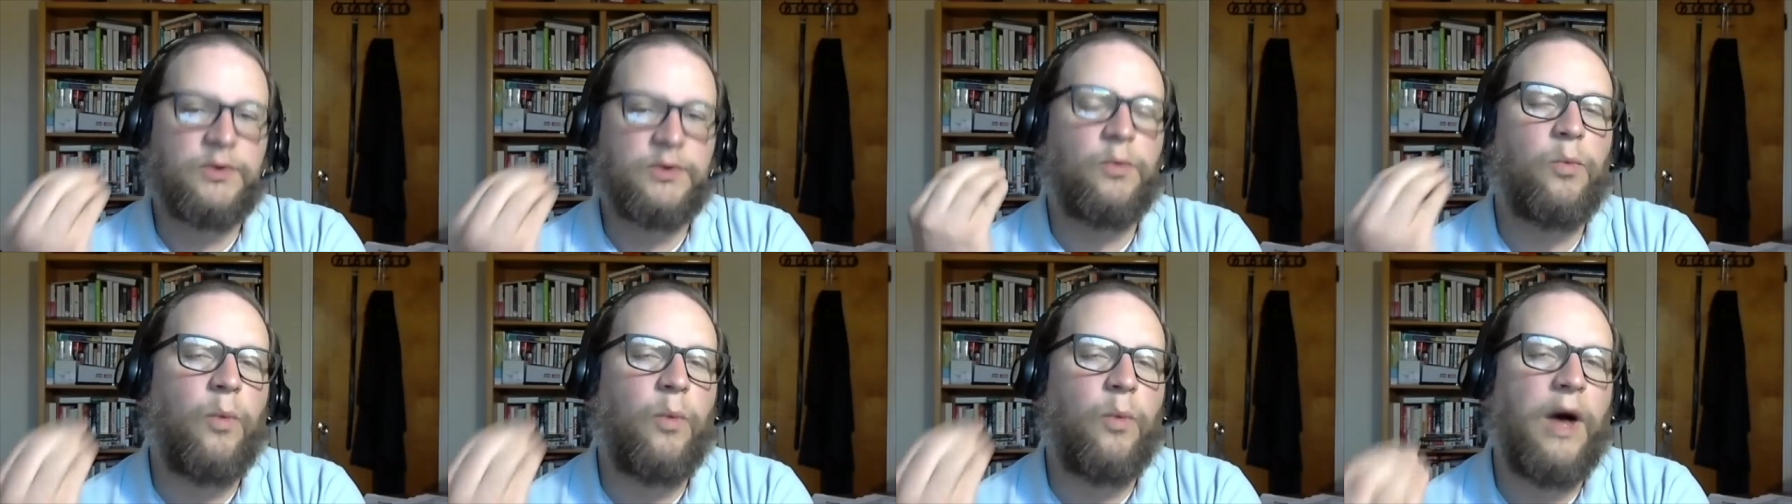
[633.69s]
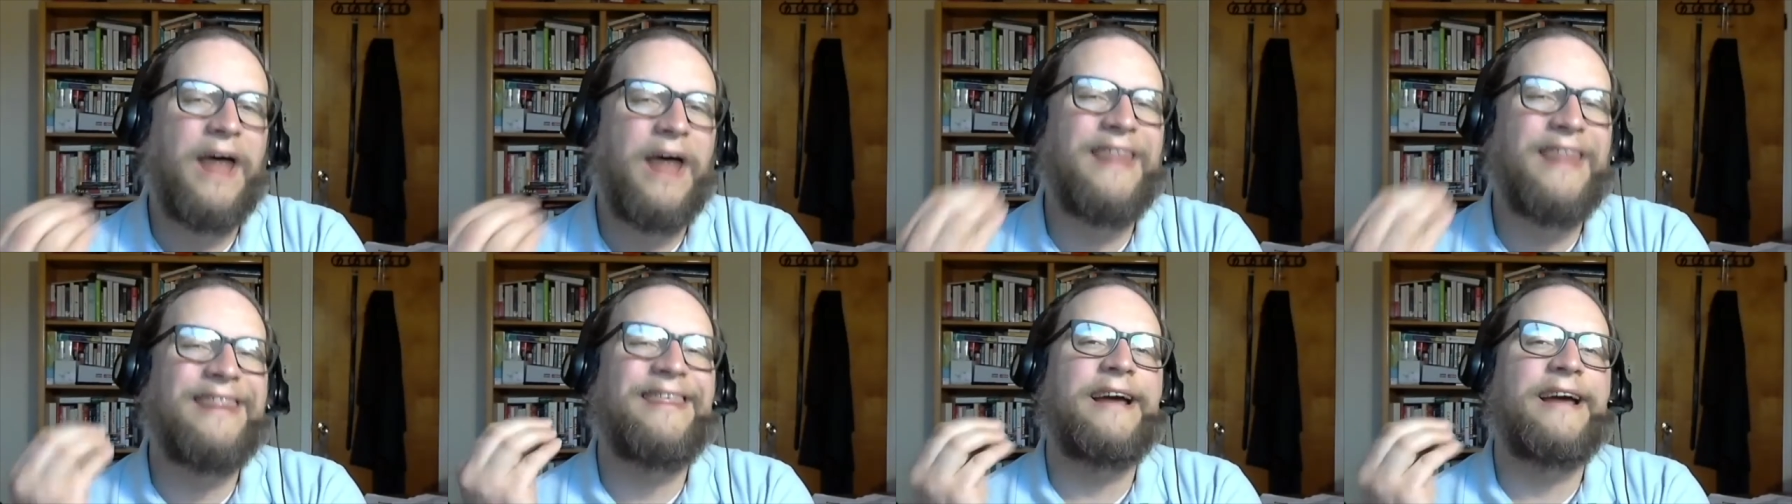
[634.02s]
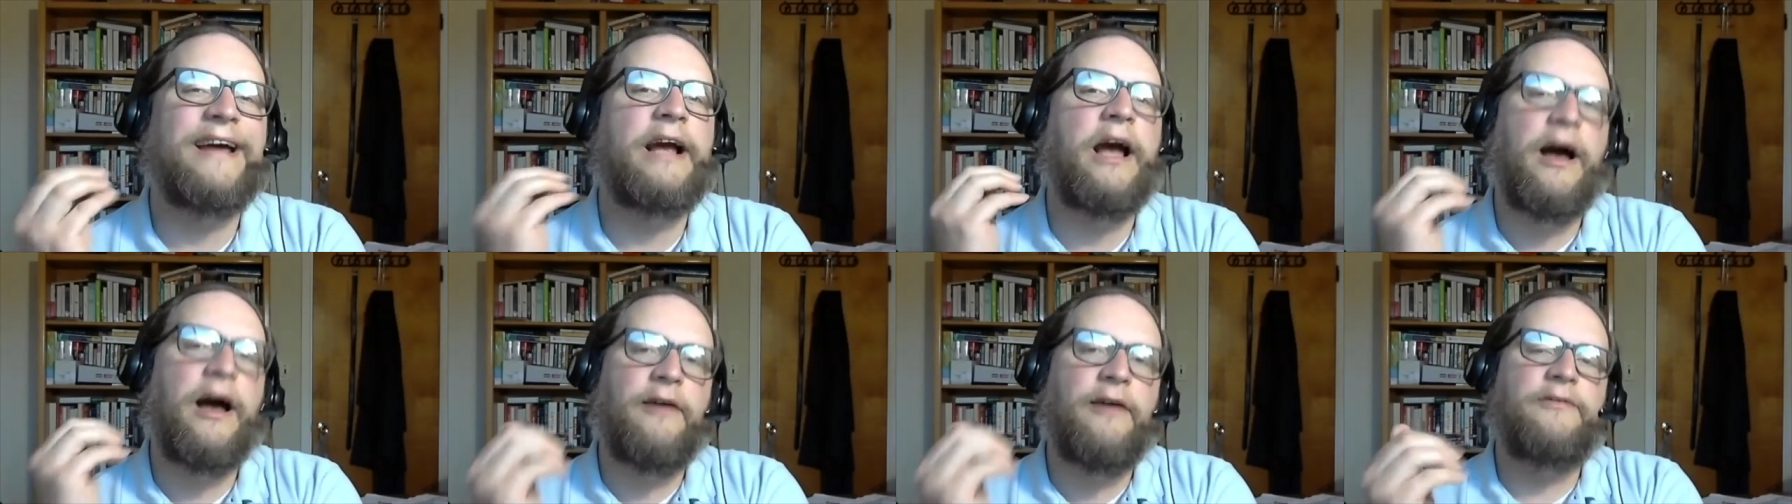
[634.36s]
what the
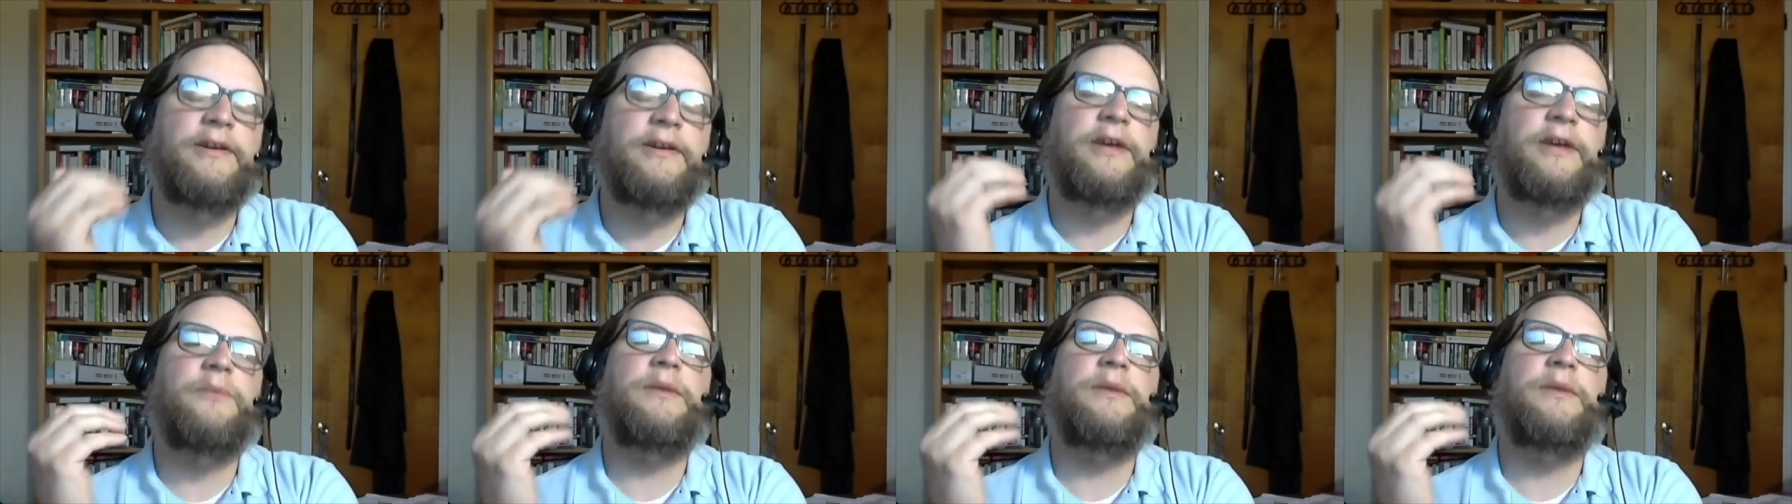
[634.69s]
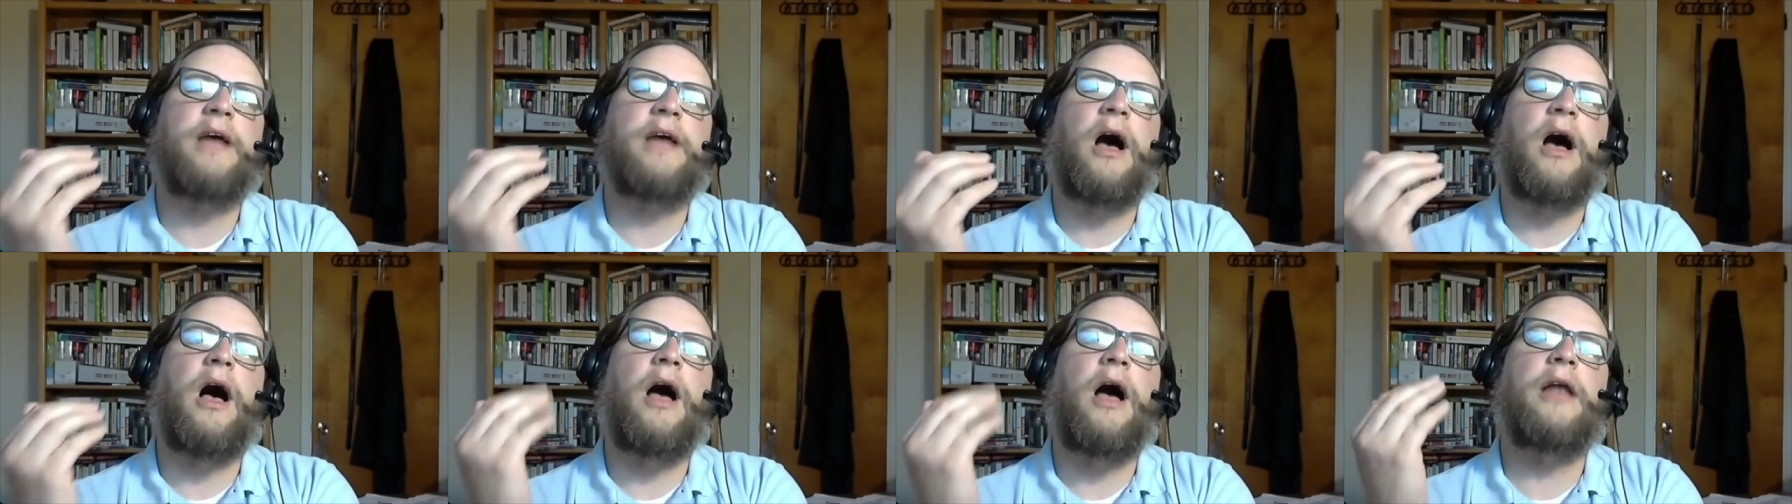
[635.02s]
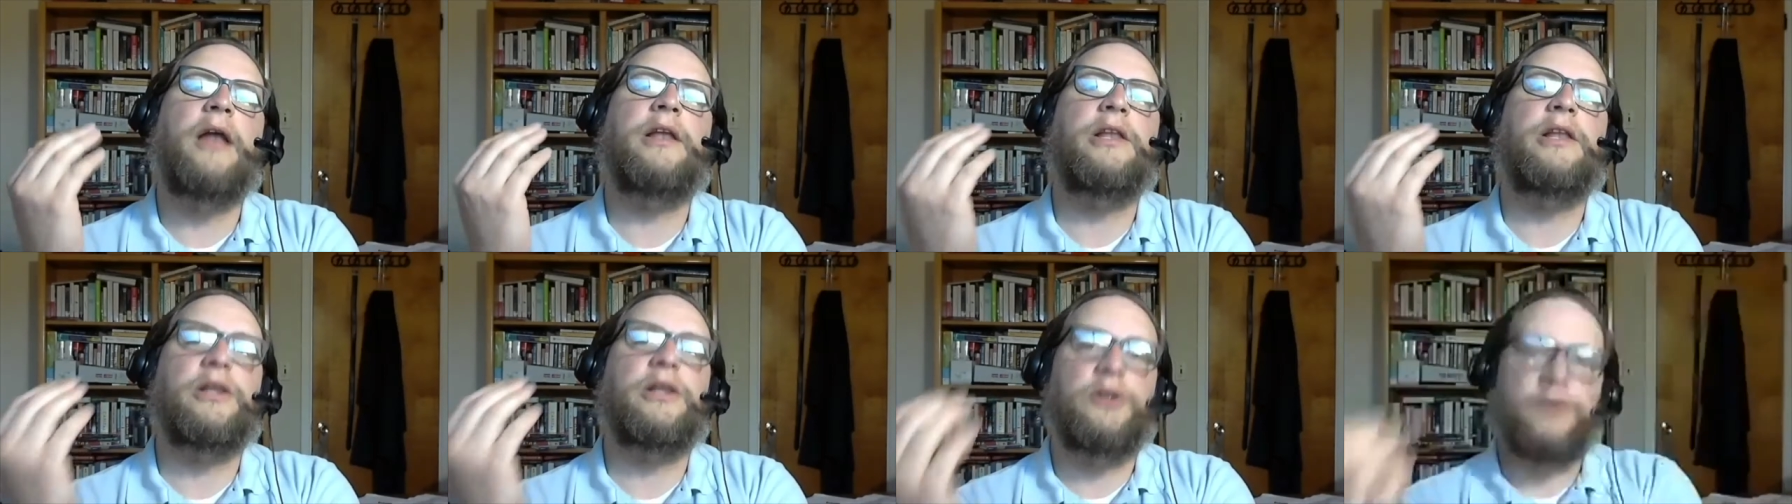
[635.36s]
covenant with God
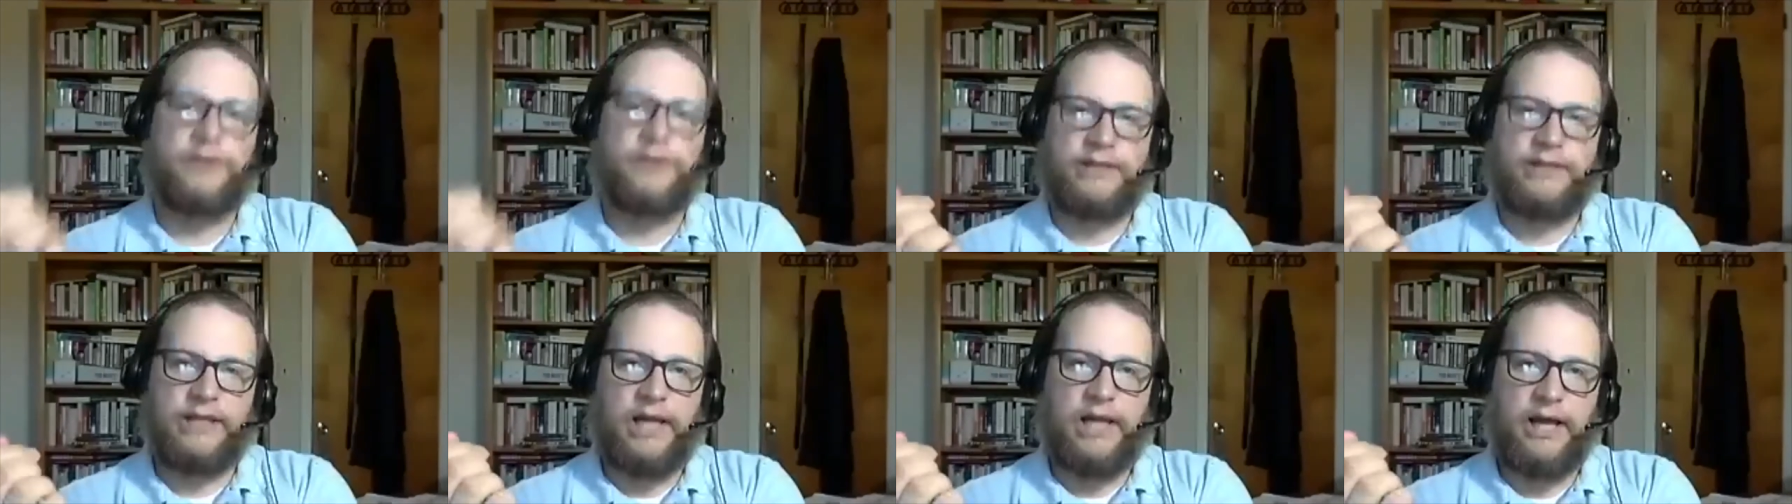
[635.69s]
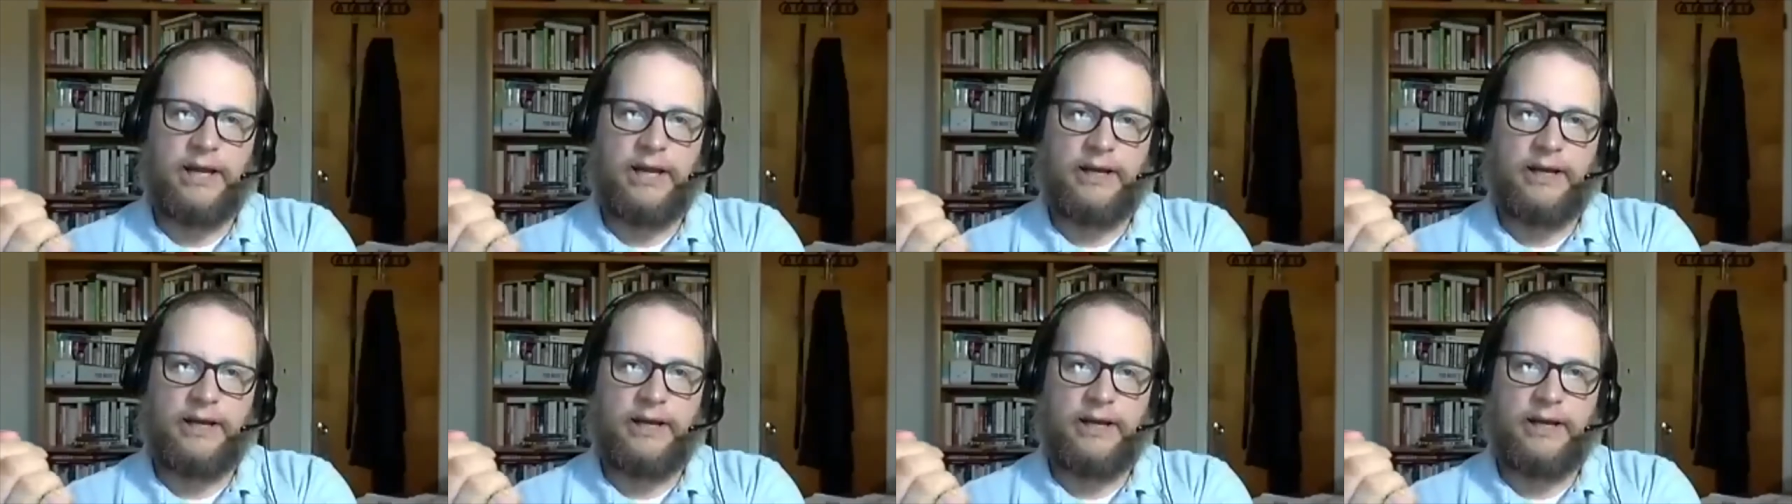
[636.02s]
looks like.